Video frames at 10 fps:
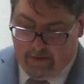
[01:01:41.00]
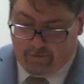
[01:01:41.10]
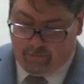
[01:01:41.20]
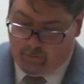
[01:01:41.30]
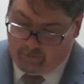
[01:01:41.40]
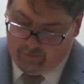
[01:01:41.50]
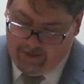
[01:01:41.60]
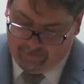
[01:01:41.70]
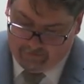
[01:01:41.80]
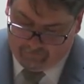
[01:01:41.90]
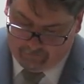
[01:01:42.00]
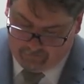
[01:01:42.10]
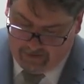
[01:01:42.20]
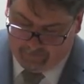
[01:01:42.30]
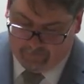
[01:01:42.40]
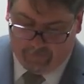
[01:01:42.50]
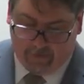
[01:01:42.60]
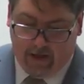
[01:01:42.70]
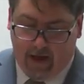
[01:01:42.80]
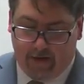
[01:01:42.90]
Historical evidence suggests that the
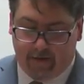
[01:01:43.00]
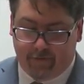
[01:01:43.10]
kind